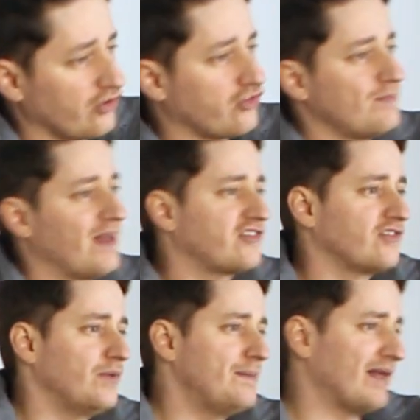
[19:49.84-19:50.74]
I should mention,
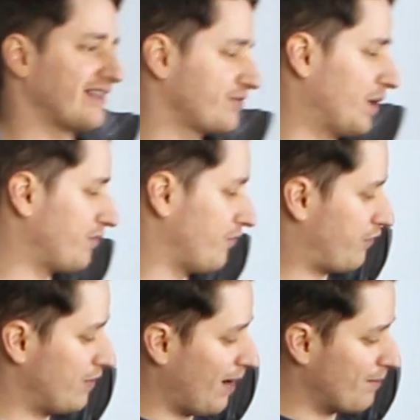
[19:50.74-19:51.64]
we picked this one up from
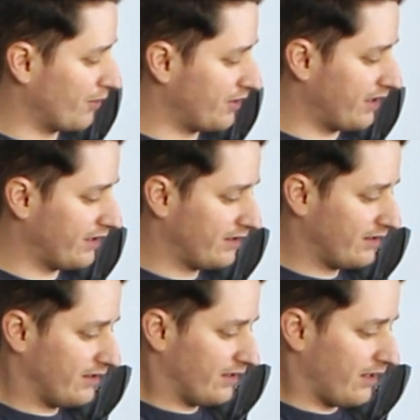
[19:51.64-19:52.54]
FUBAR Bundy.
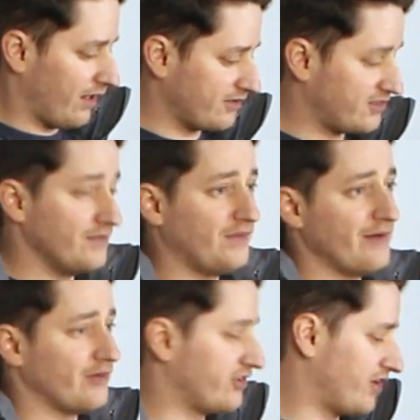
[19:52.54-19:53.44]
Steve gave
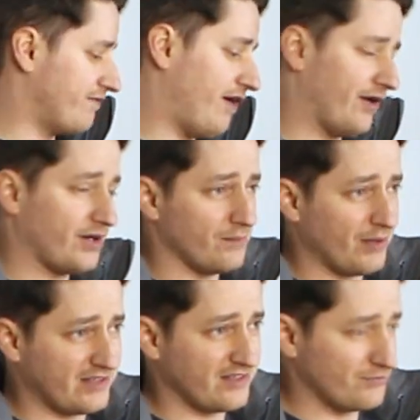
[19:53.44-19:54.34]
it us at a very
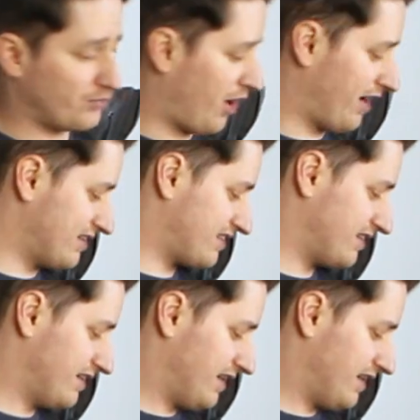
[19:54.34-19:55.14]
competitive price.